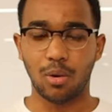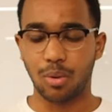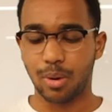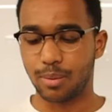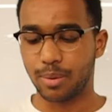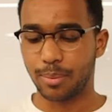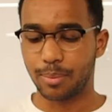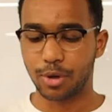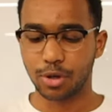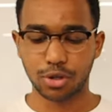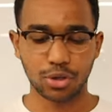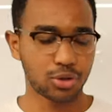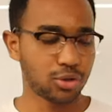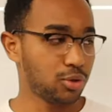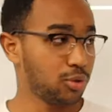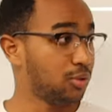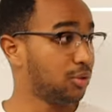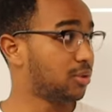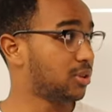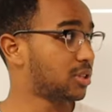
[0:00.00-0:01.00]
When we
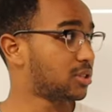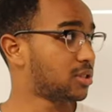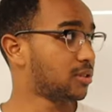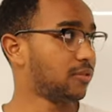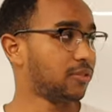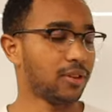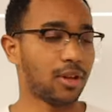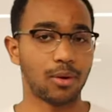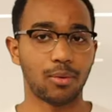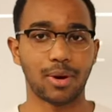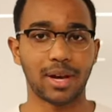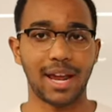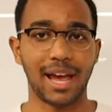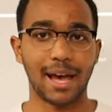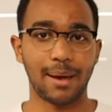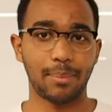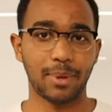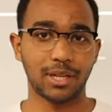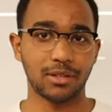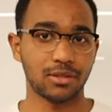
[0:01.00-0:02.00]
pushed two units of flow, what
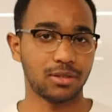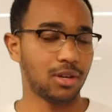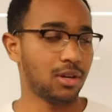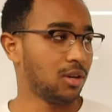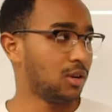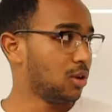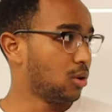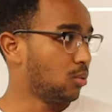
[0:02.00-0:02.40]
happened?